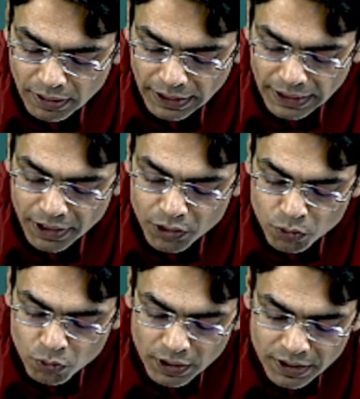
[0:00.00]

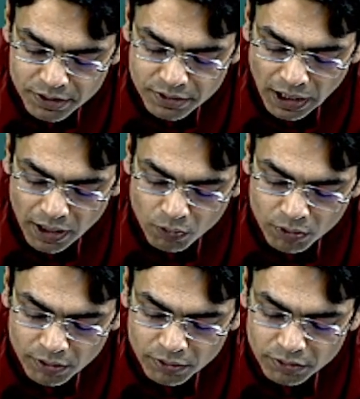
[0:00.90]
A2 is around
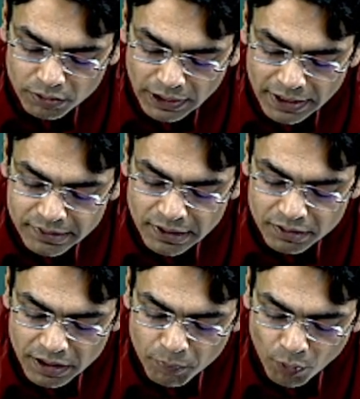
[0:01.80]
less than
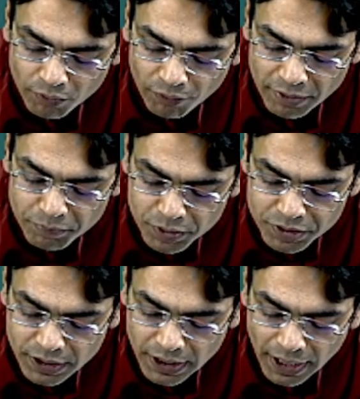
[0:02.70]

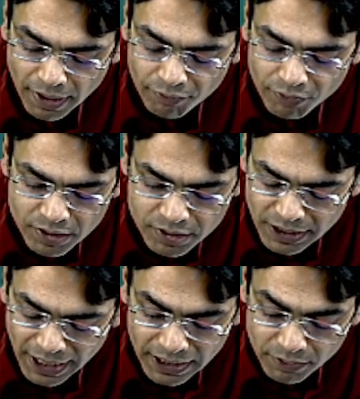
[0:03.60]
3.5% and F is
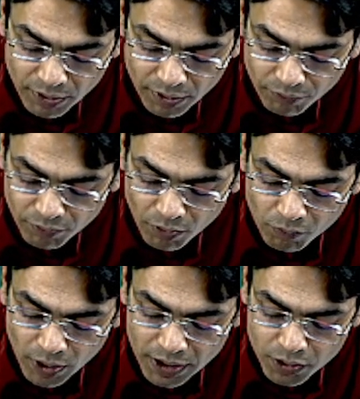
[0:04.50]
anywhere from
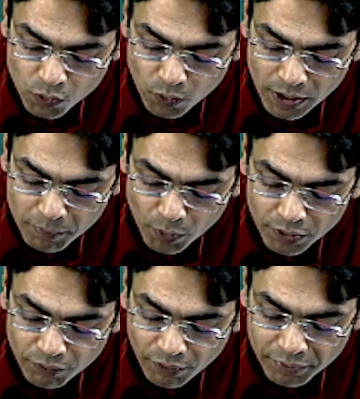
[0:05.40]
1 to
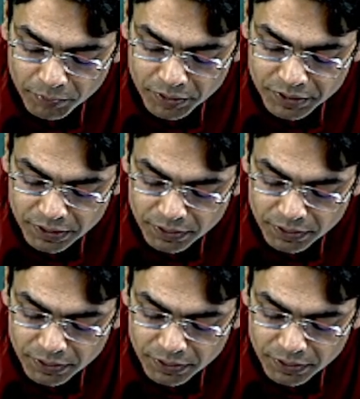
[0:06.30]
1.5%.